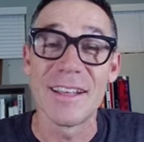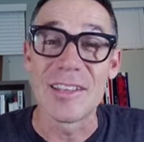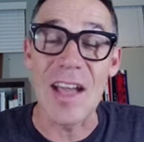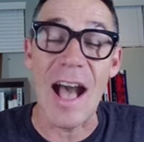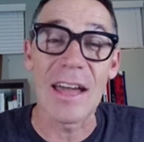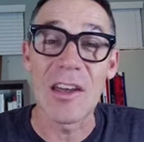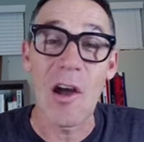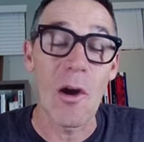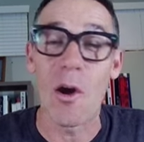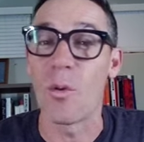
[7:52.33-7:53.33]
God
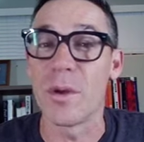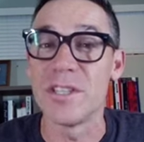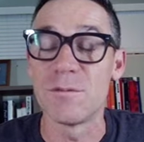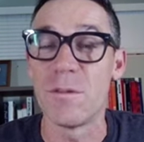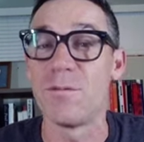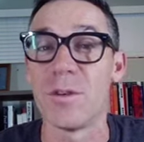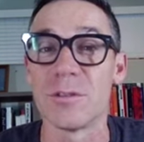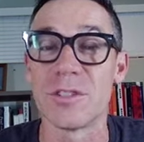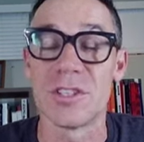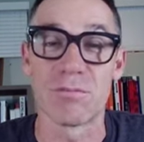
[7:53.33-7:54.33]
always
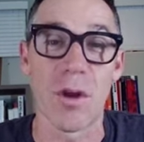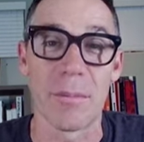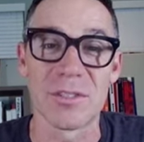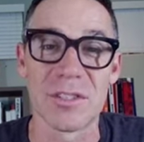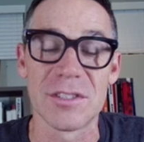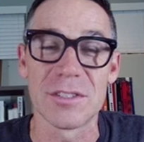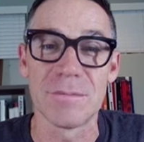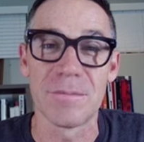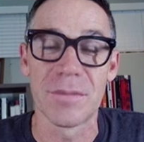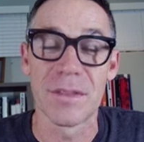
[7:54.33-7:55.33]
fulfills his promises.
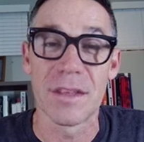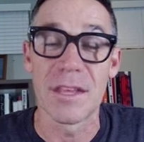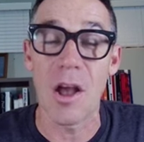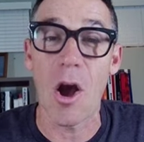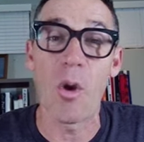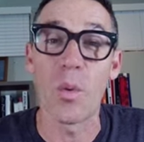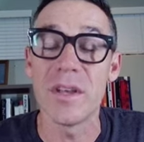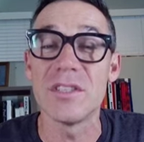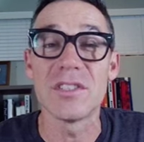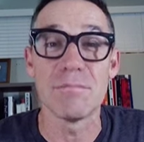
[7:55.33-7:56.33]
He
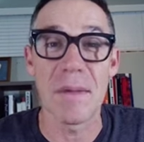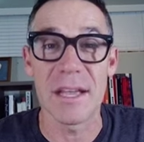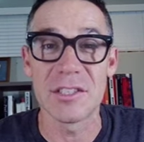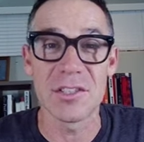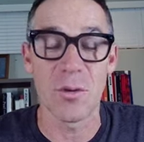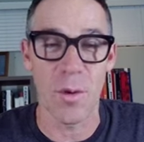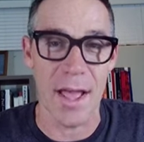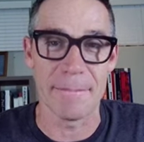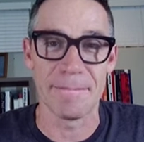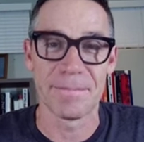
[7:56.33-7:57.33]
always makes a
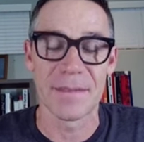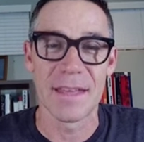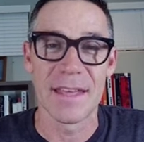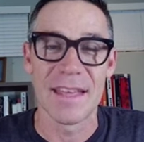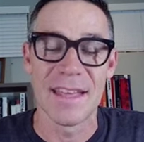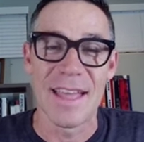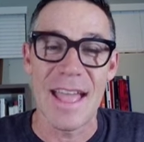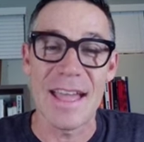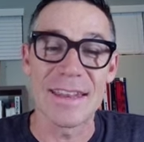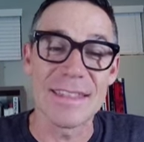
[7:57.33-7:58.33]
way.
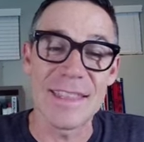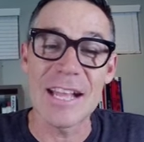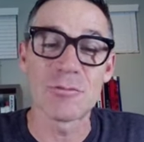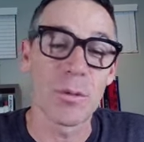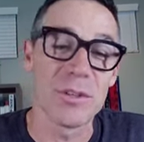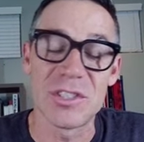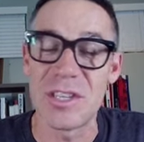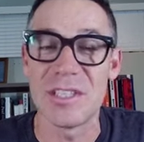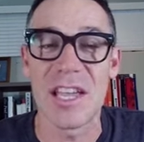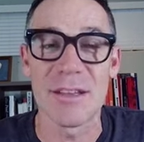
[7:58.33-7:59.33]
And that's what we
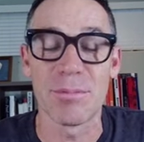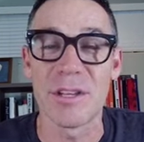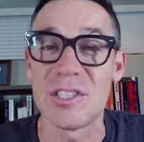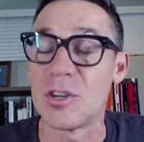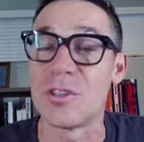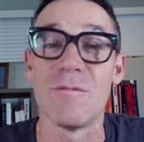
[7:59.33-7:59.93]
see taking place here at the